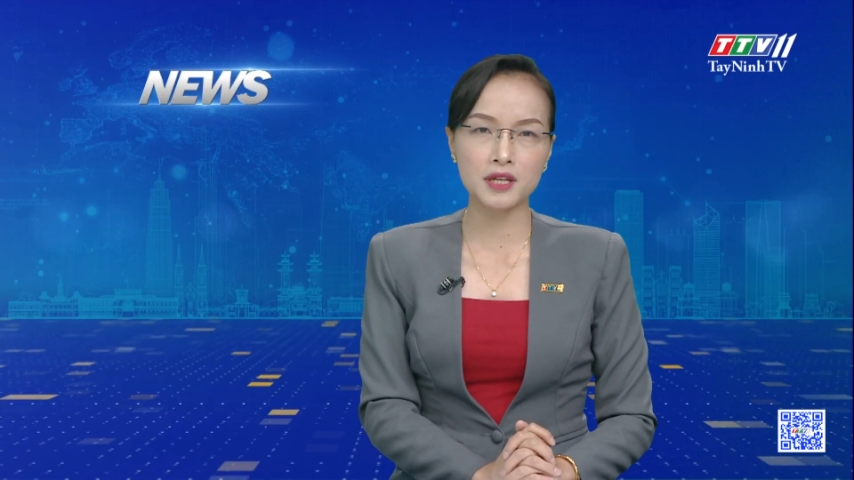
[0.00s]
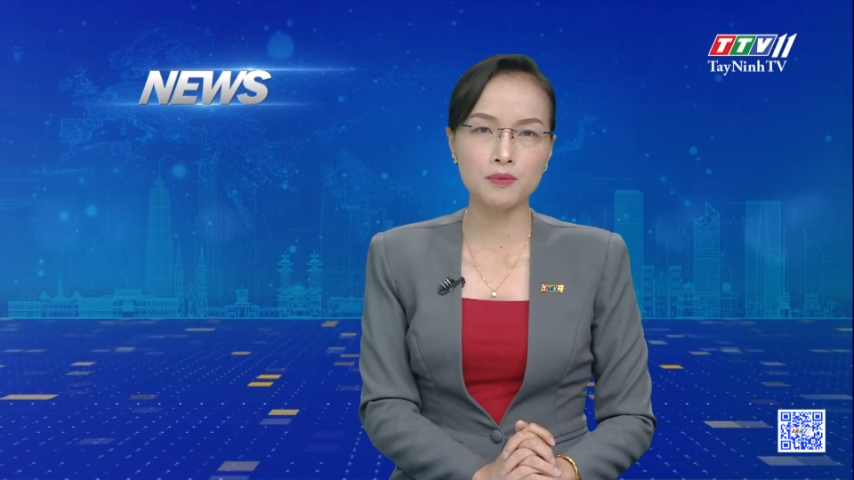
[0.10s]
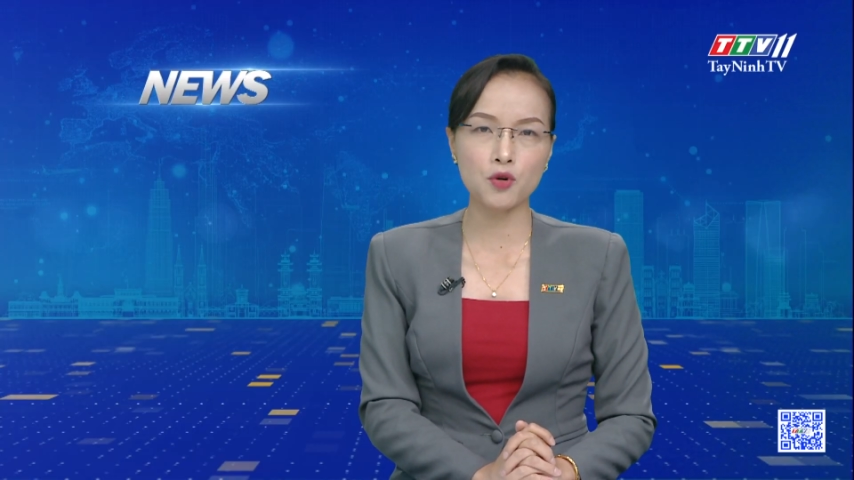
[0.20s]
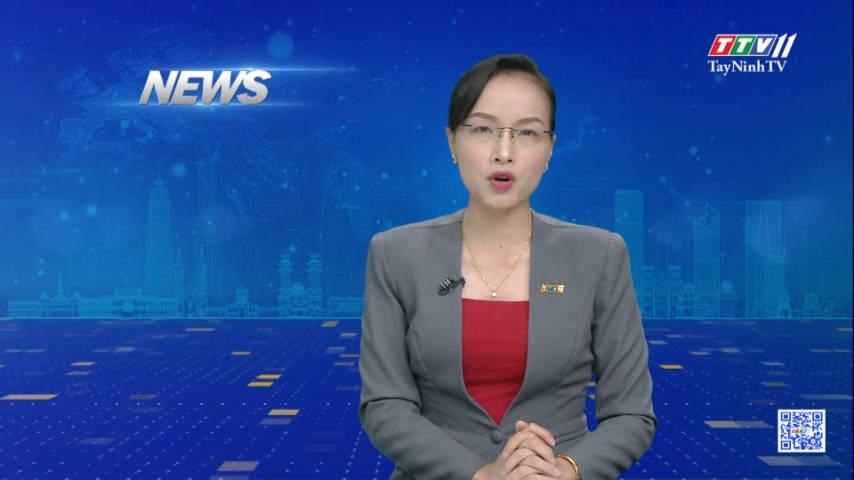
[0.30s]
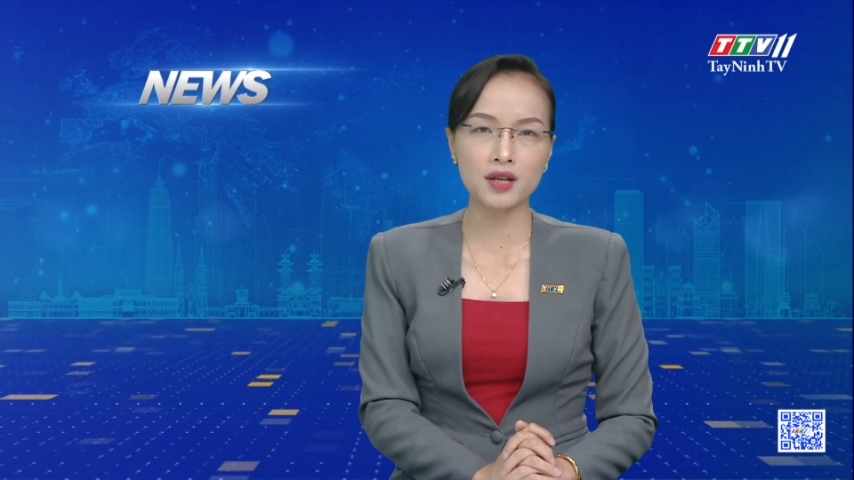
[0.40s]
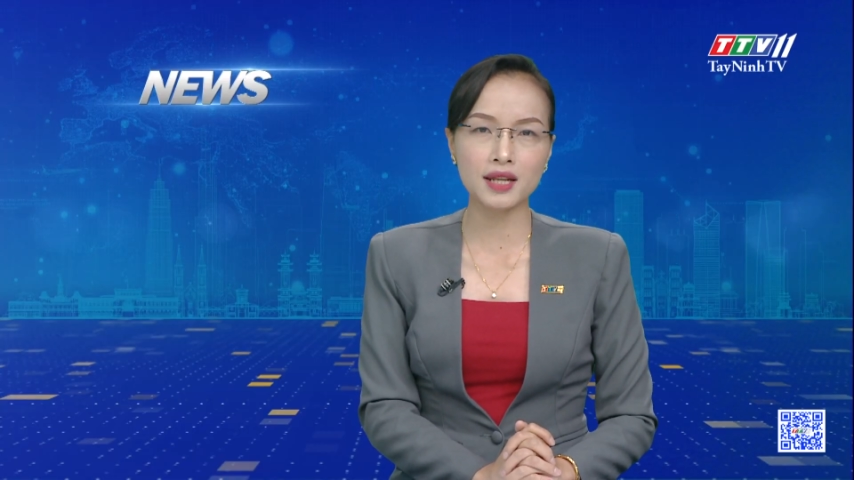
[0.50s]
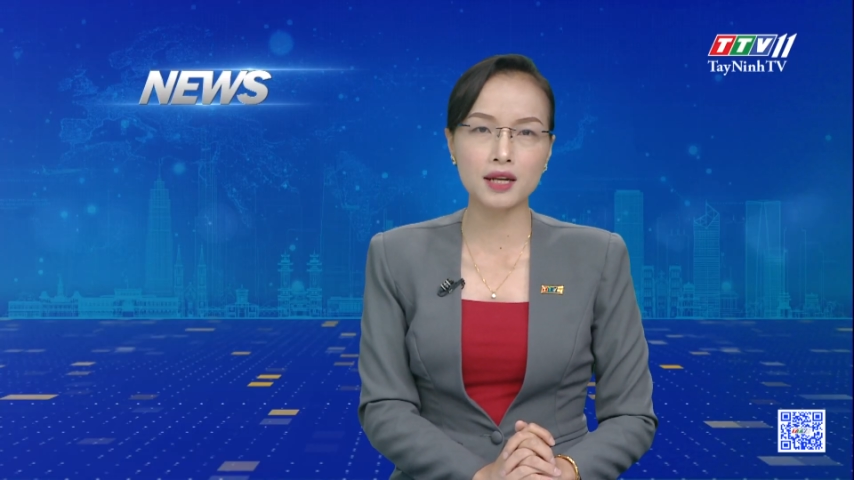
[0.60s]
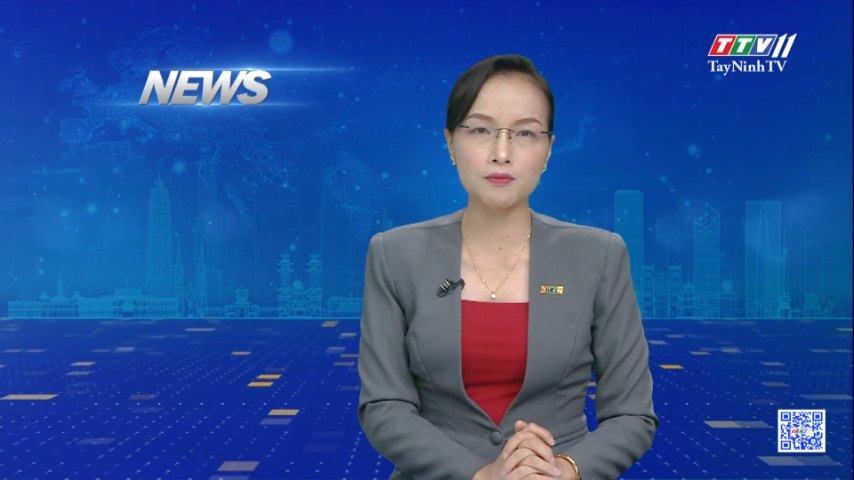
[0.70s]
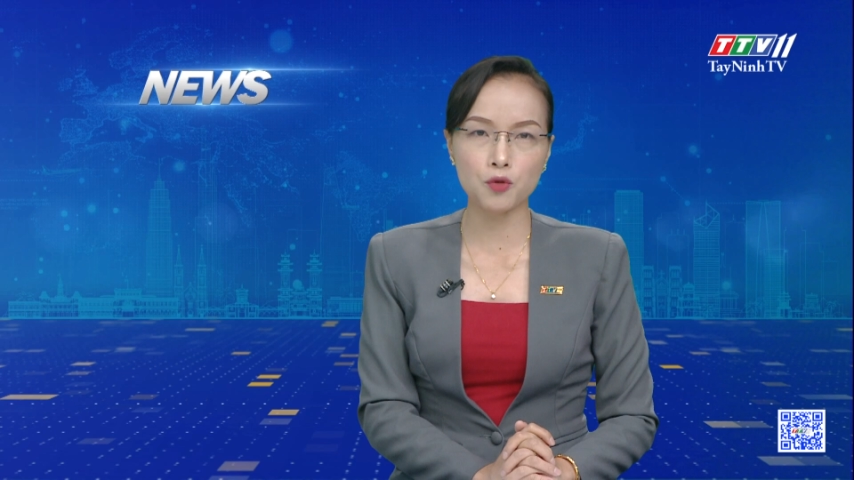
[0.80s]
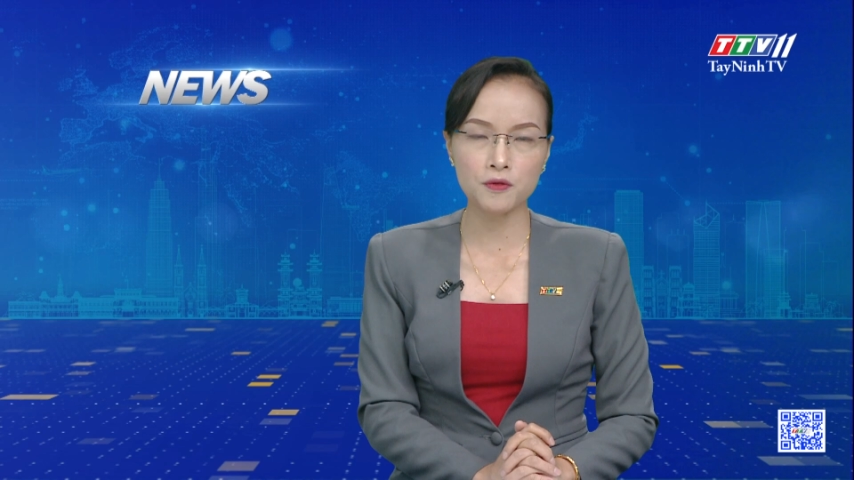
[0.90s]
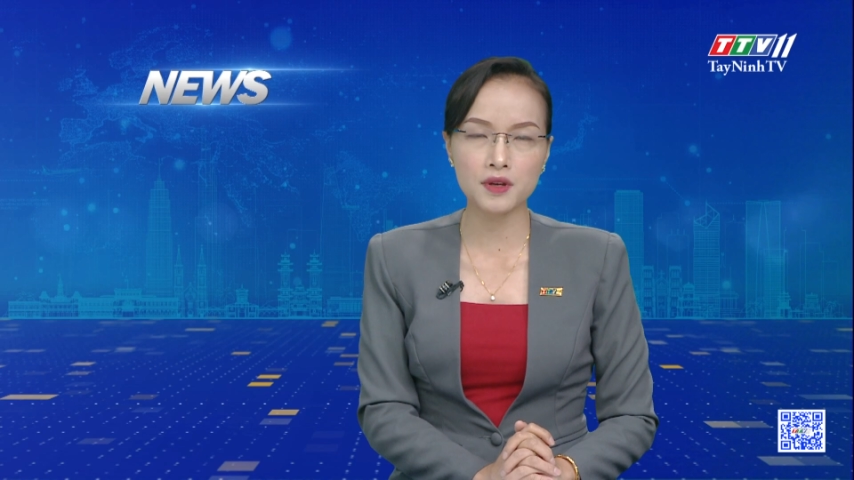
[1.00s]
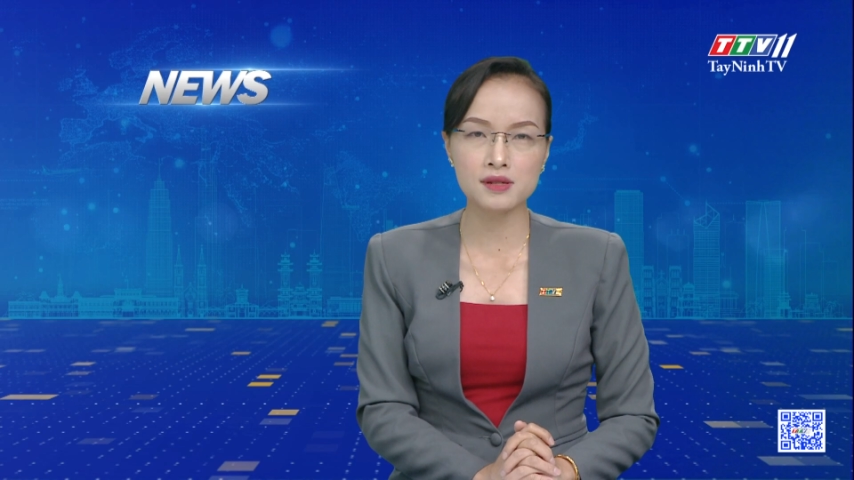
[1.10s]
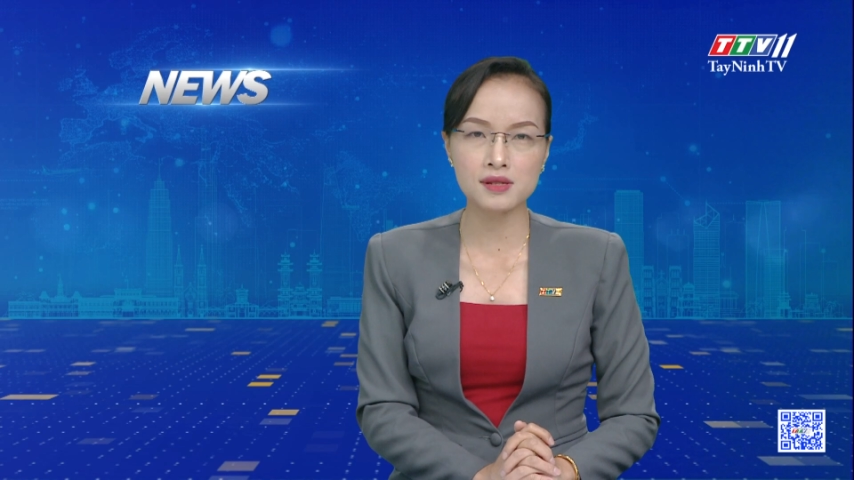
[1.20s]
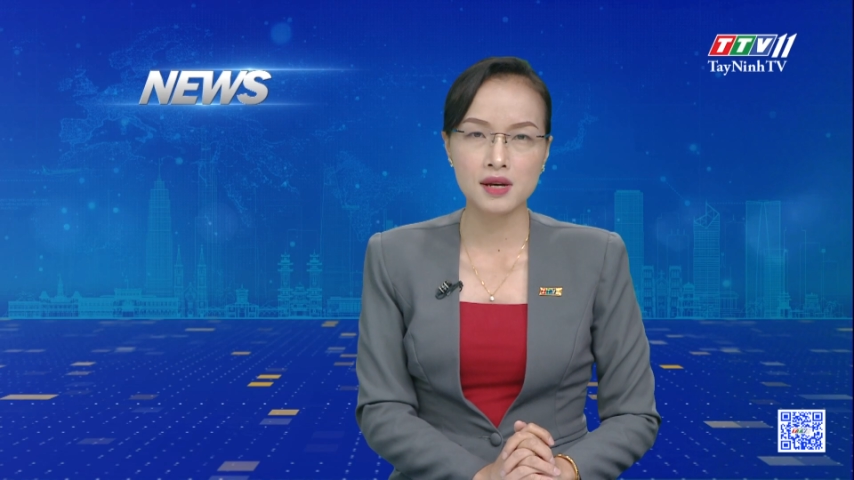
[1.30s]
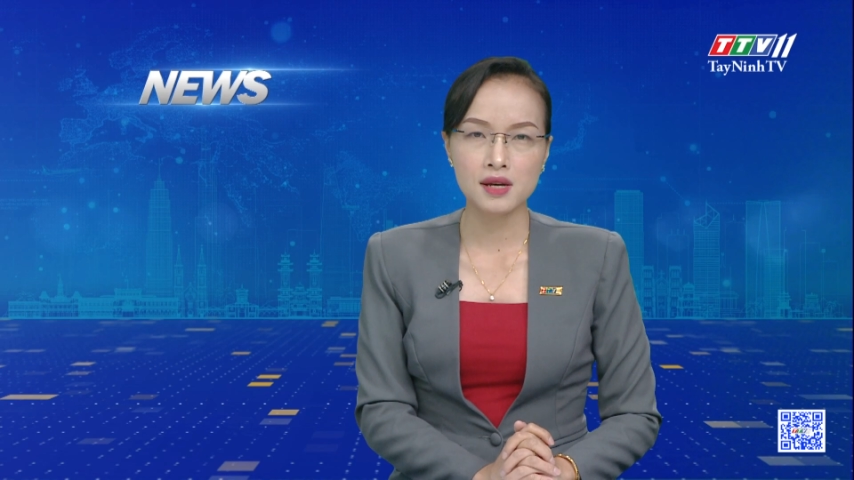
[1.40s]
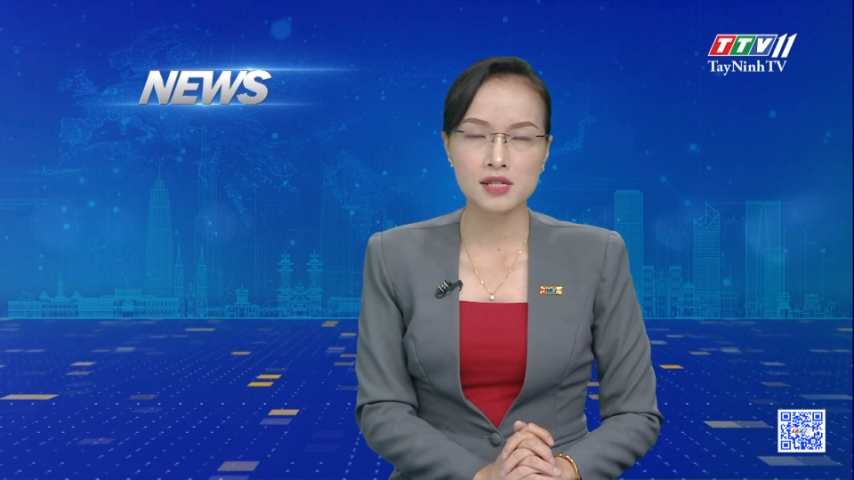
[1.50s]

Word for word: people in Tay Ninh province